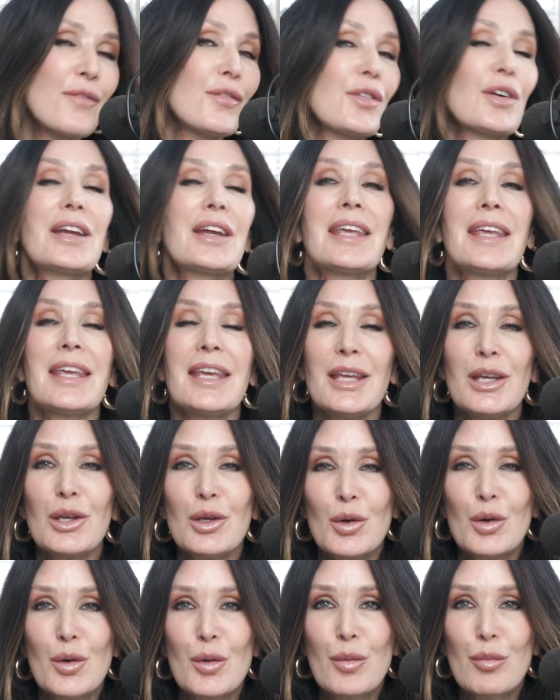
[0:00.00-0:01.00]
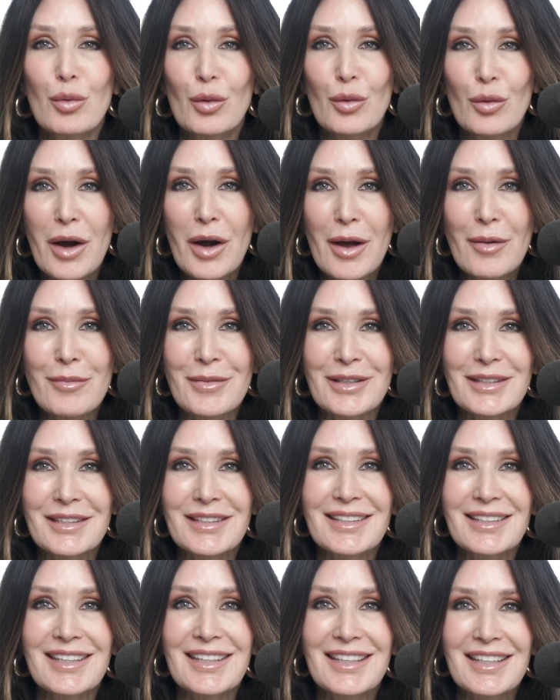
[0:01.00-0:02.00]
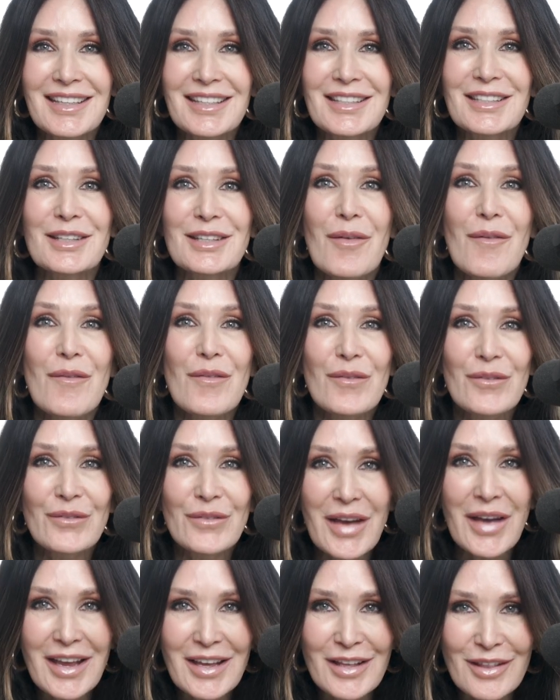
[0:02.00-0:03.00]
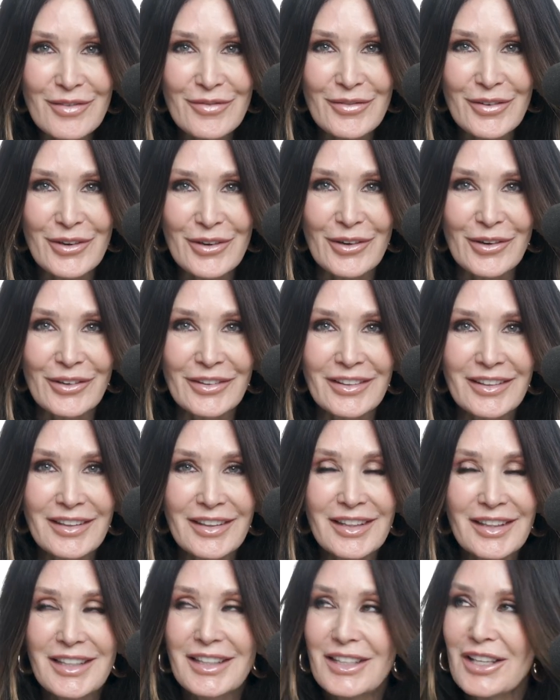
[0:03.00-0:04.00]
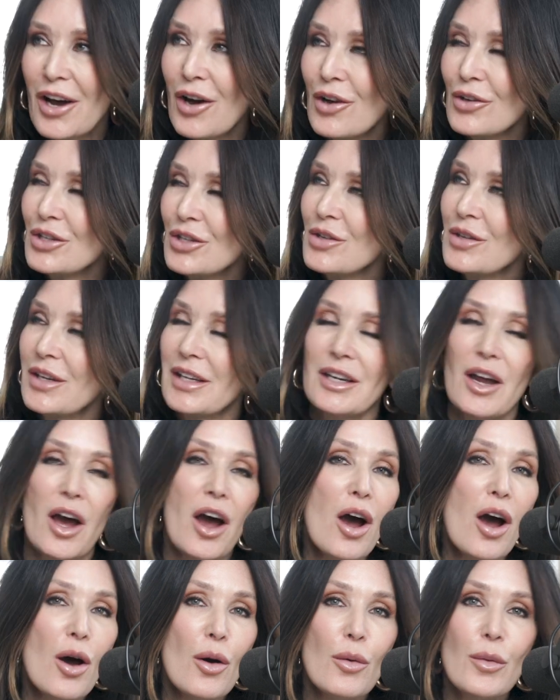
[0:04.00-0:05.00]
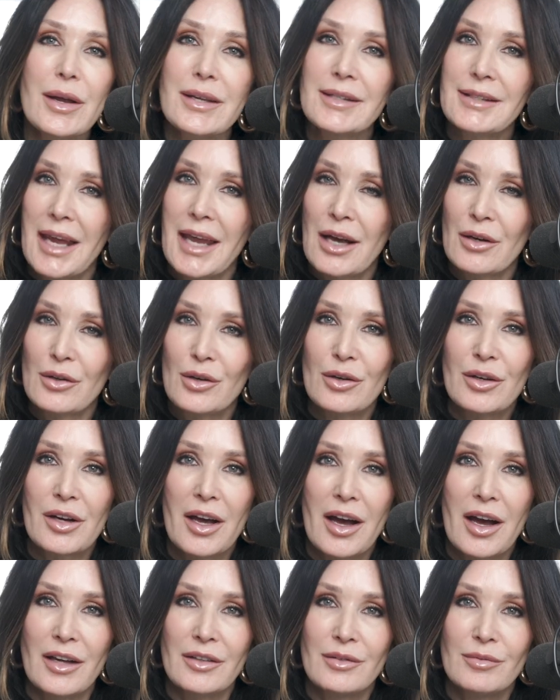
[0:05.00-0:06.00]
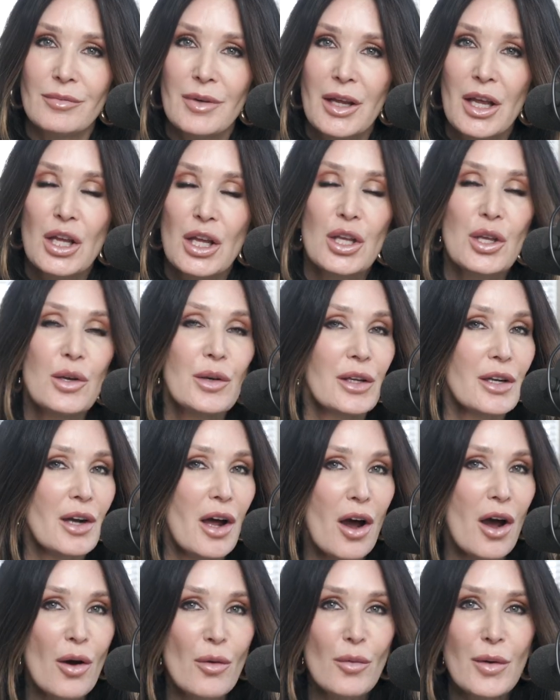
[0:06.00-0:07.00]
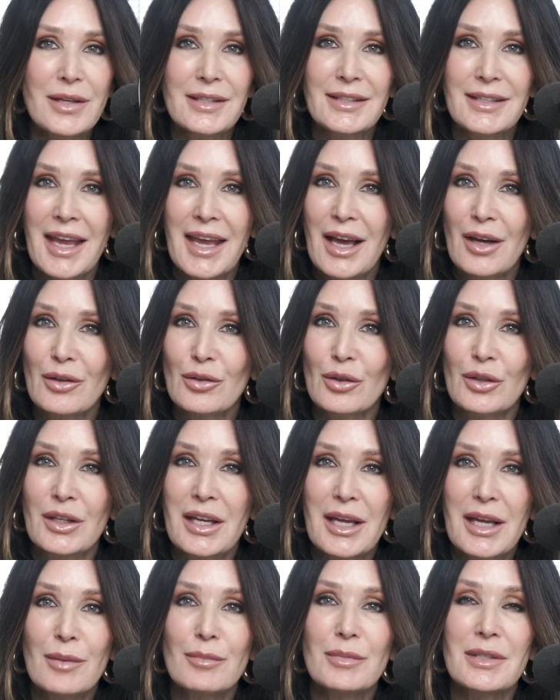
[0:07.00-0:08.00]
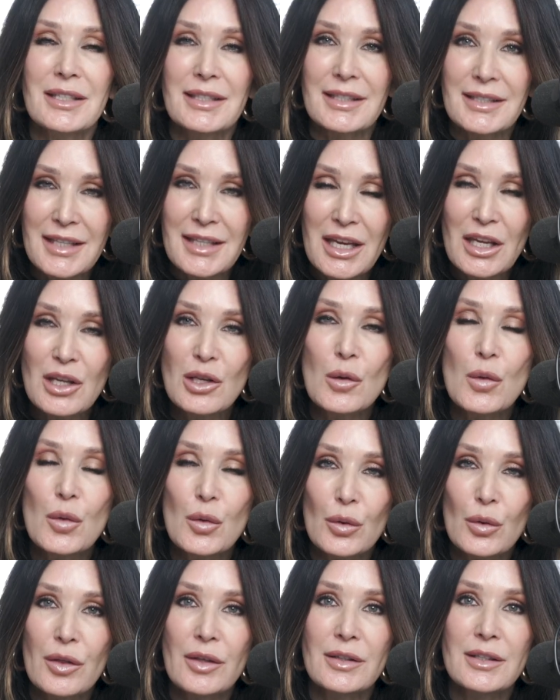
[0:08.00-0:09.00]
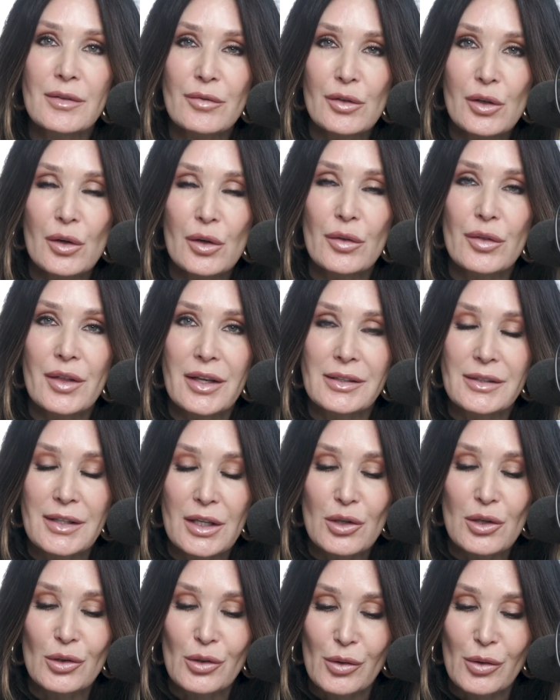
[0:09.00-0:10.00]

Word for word: for he who promised is faithful. Y'all, you can always count on God. You can always count on him to see you through the difficult things that you're